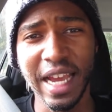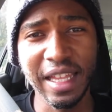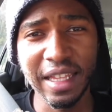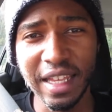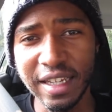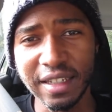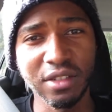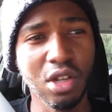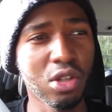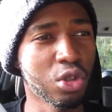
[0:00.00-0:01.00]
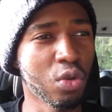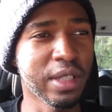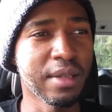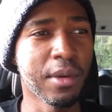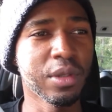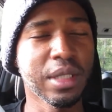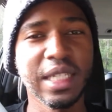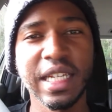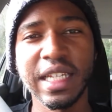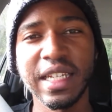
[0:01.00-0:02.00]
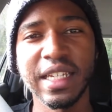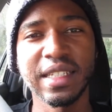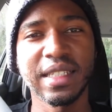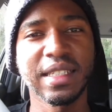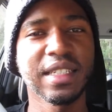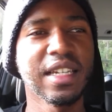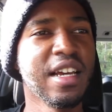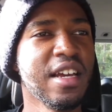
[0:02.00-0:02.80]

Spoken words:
editing, doing the most tedious,